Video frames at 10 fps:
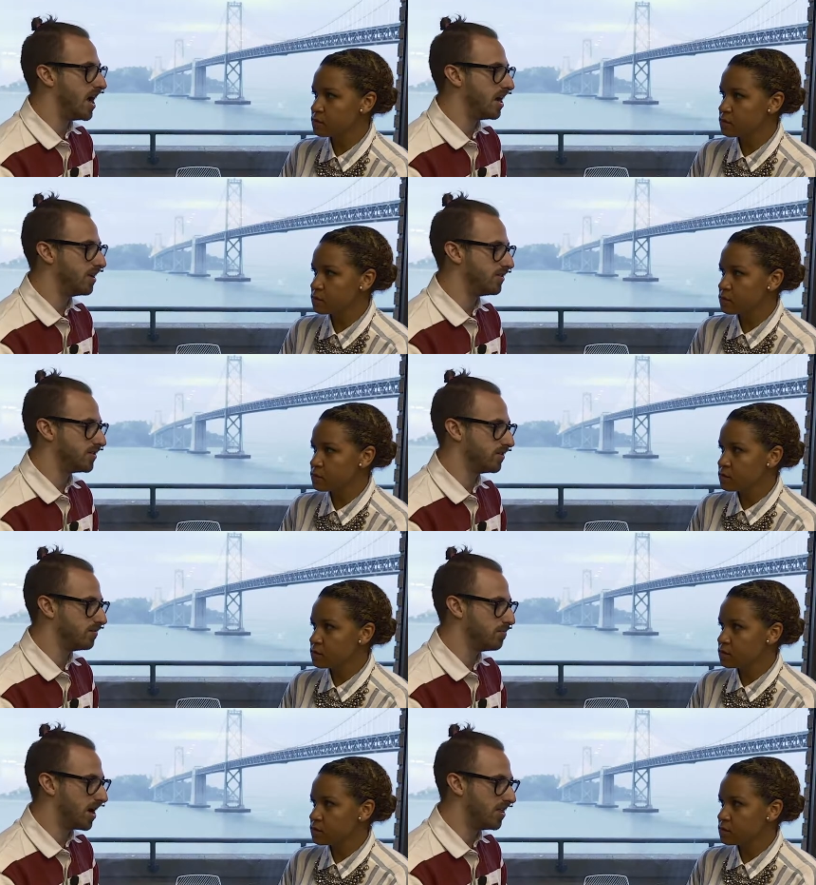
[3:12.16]
Speaker 1: and
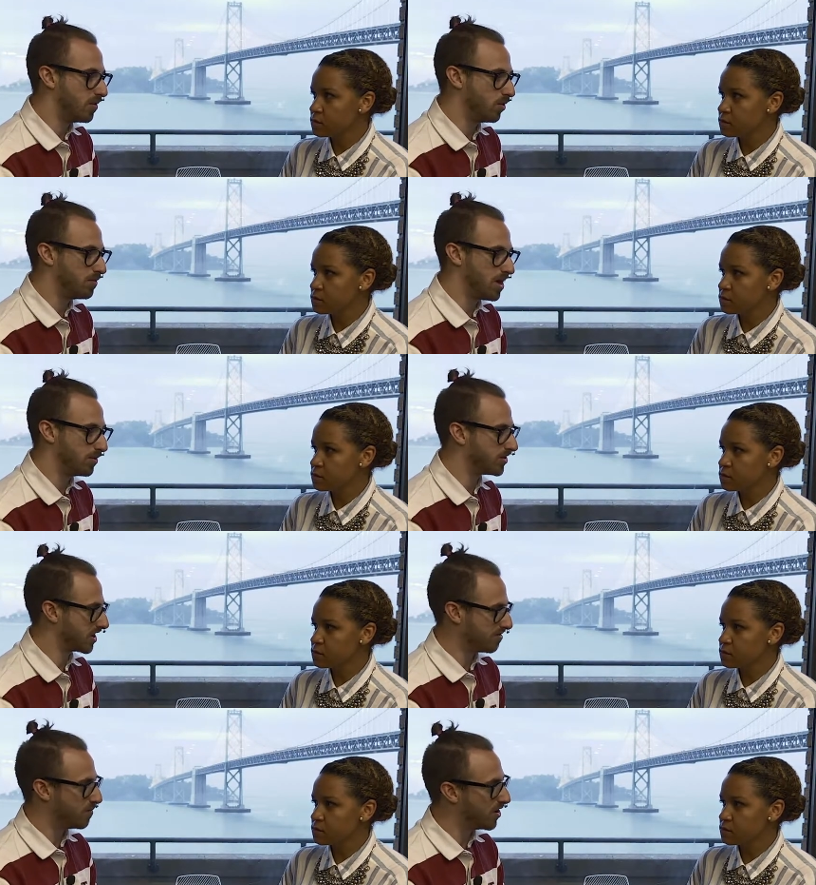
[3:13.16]
by then we'll be able to
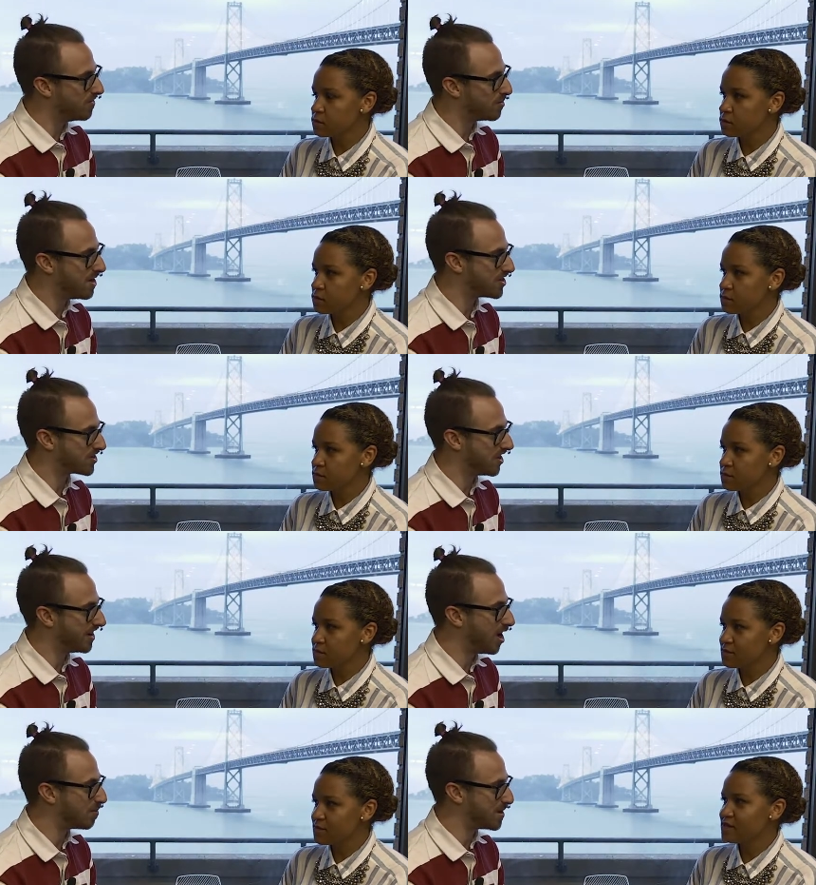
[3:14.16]
give more information
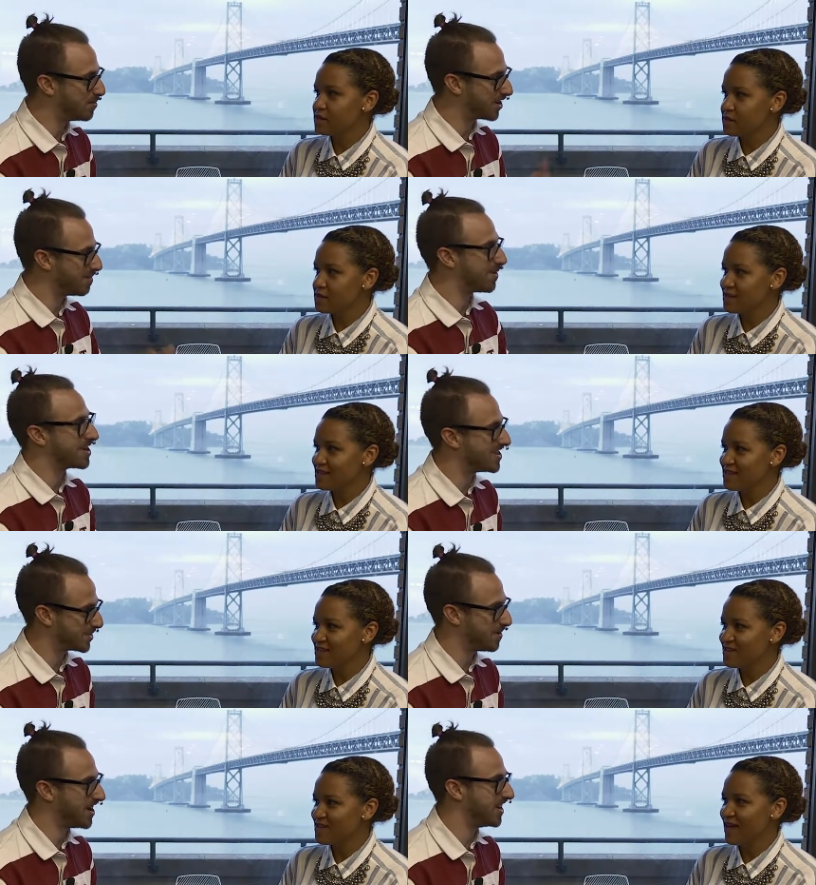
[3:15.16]
on how people can
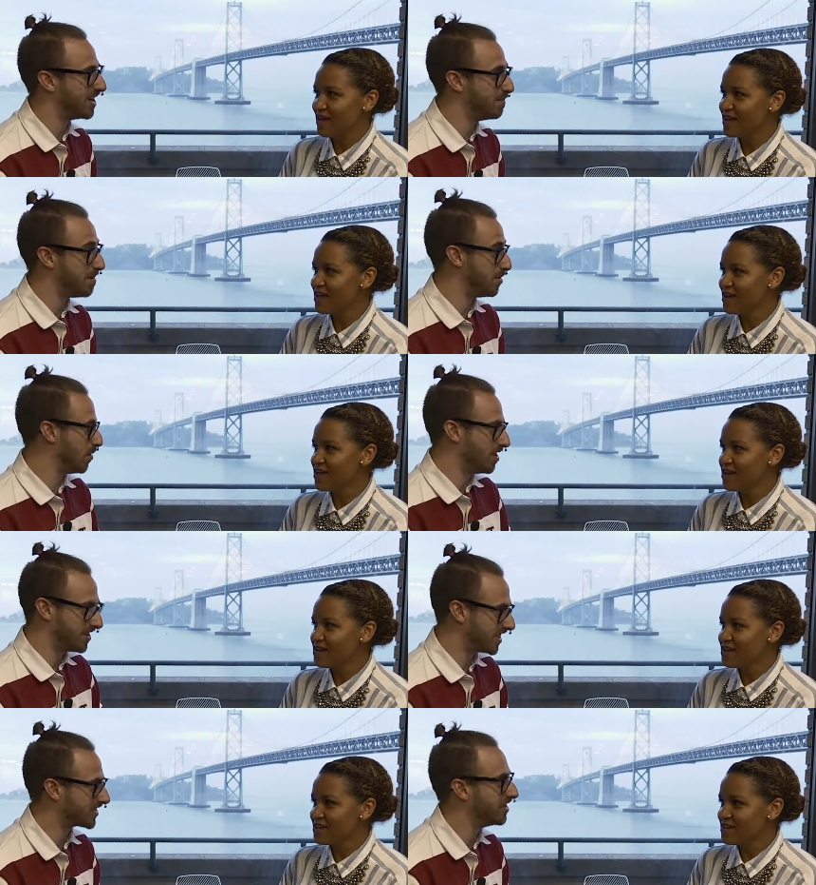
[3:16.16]
participate yeah. and maybe
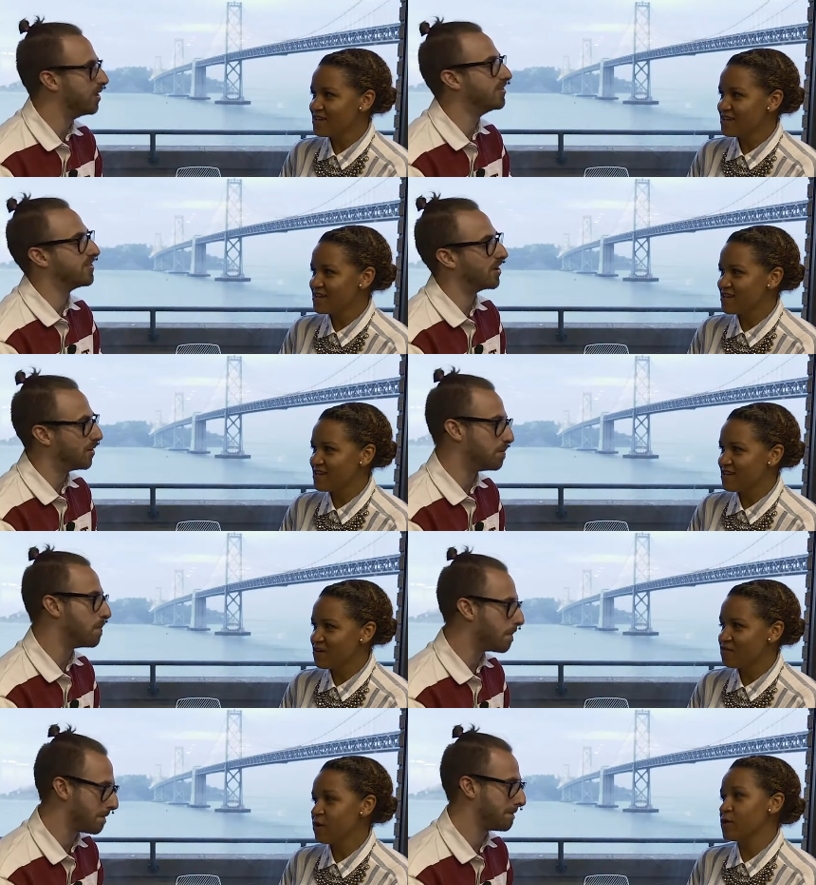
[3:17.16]
run testnet nodes of their own.
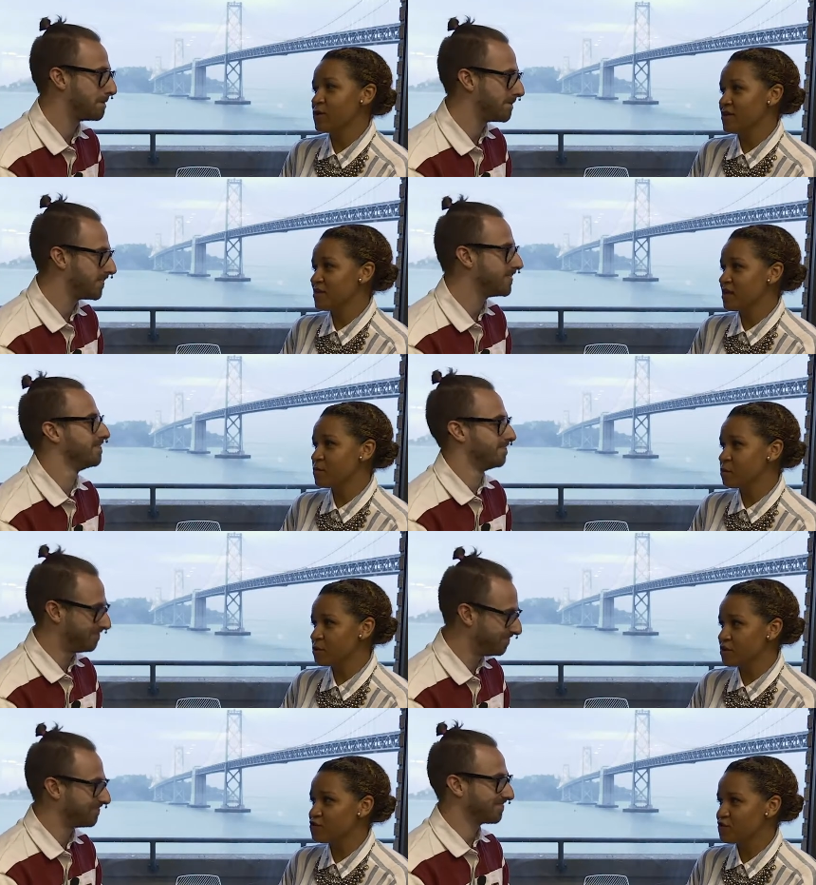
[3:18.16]
Speaker 2: Very cool. I think that'd be
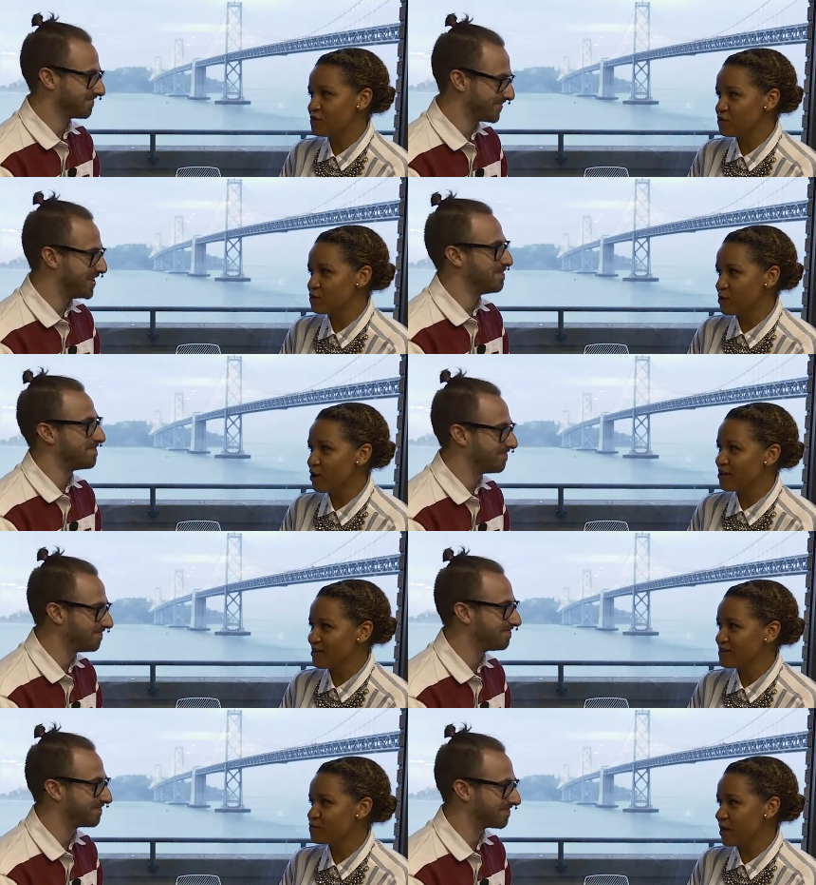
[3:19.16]
really interesting to yep. our
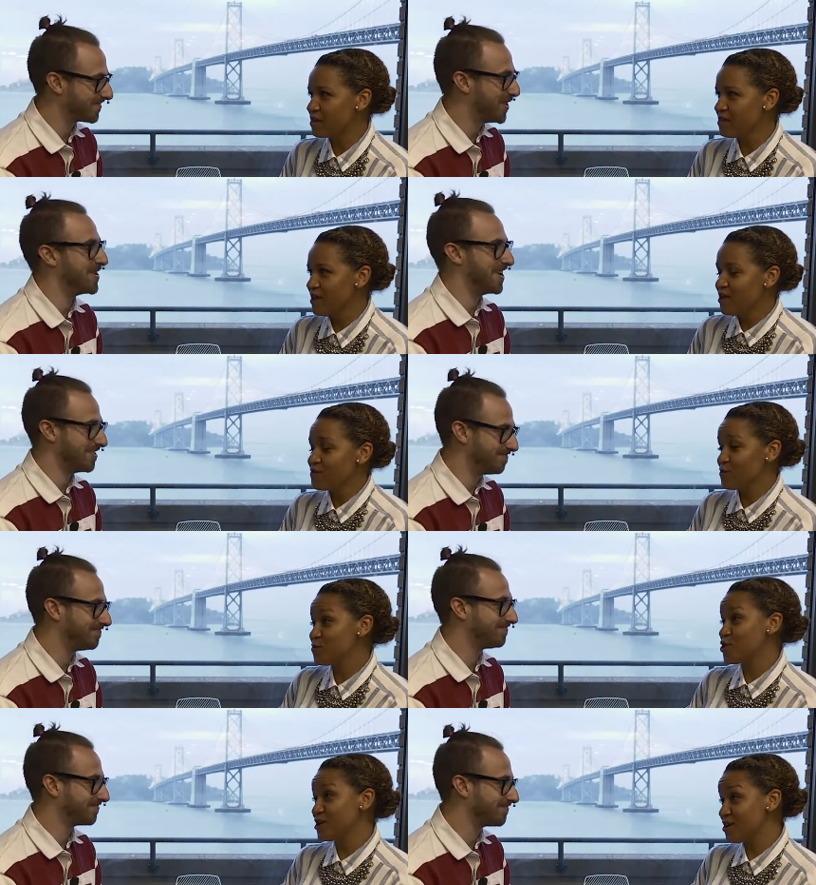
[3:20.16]
audience as well. Oh yeah. So
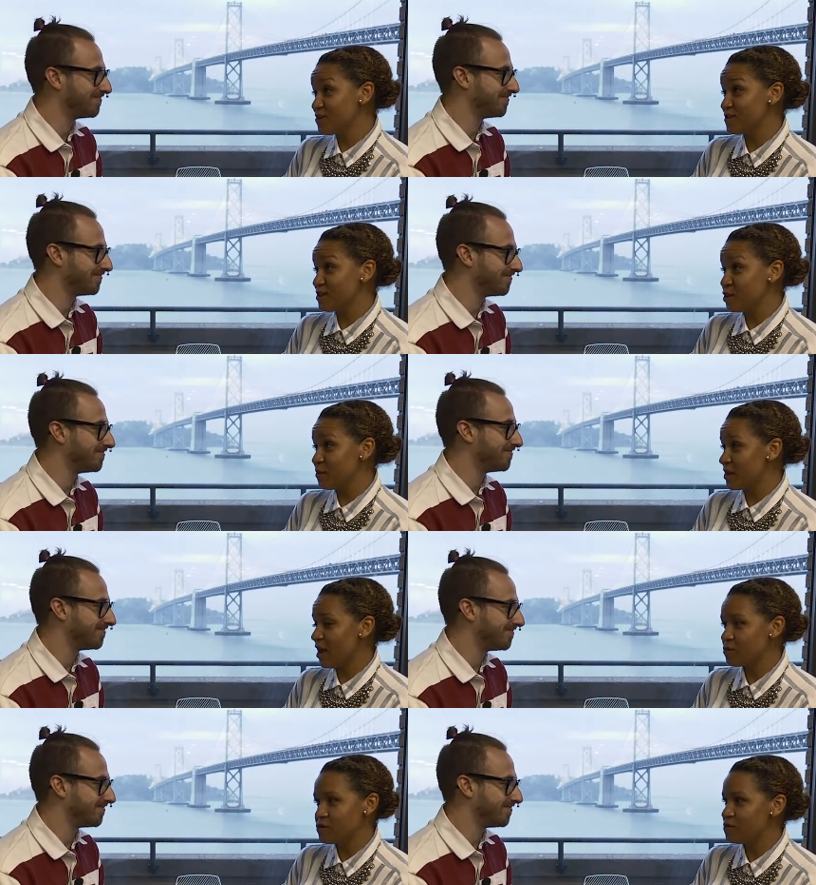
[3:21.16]
switching gears a little bit,
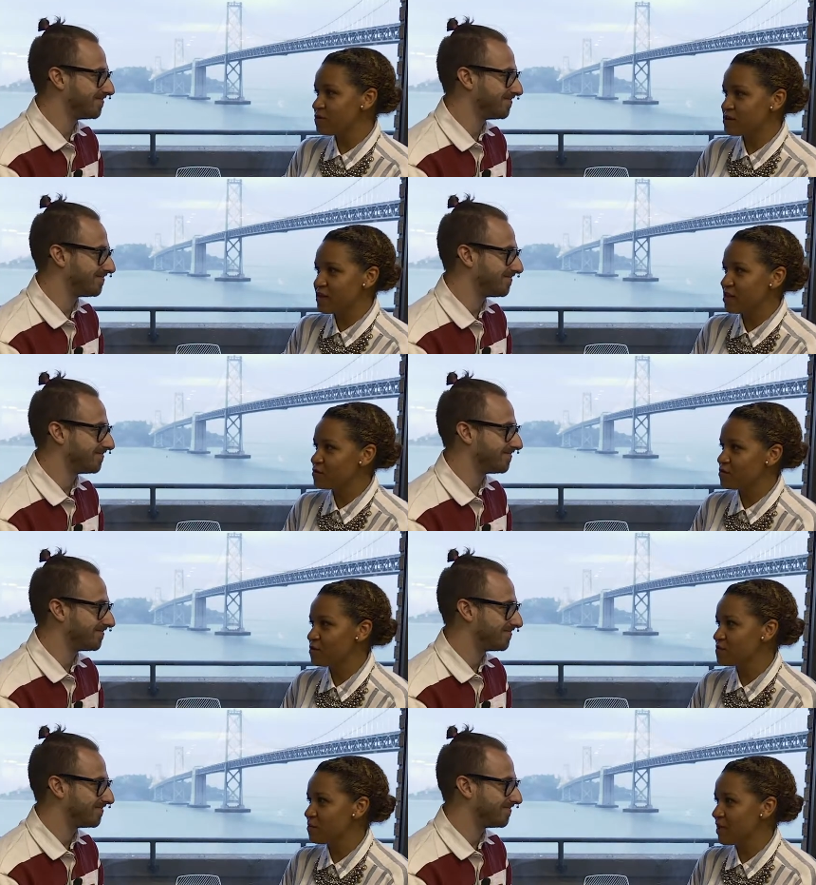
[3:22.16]
how did you even get into
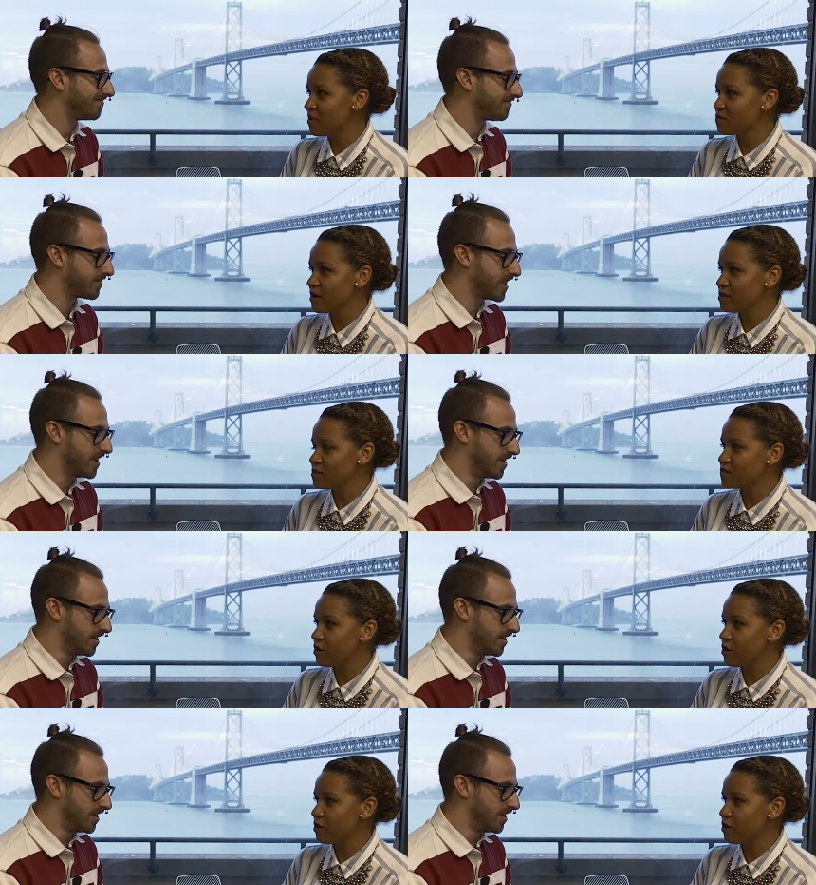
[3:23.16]
this space? Right, this is